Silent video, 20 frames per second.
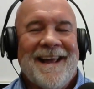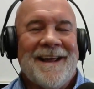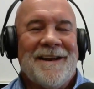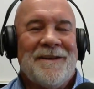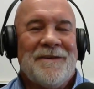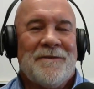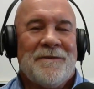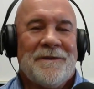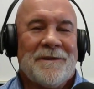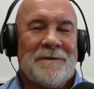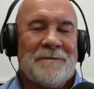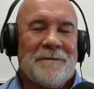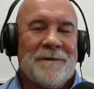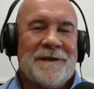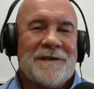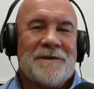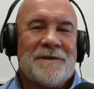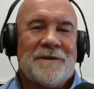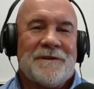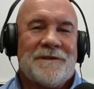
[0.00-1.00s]
and doing the
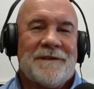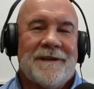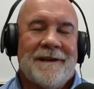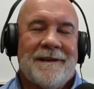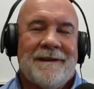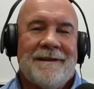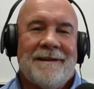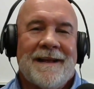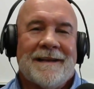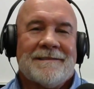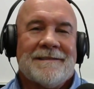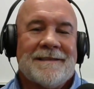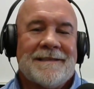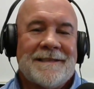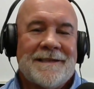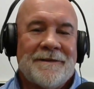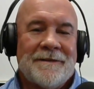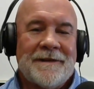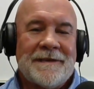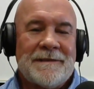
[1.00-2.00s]
research uh,
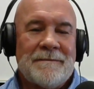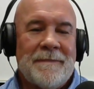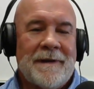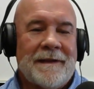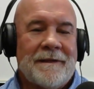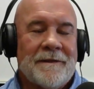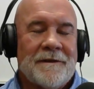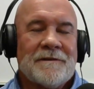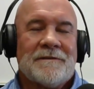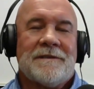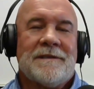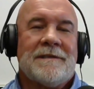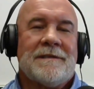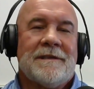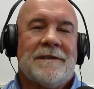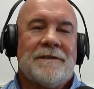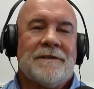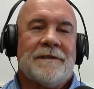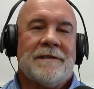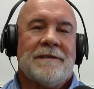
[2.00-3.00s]
necessary to make those
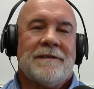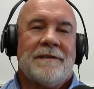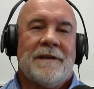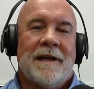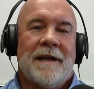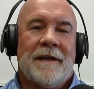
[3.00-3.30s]
decisions,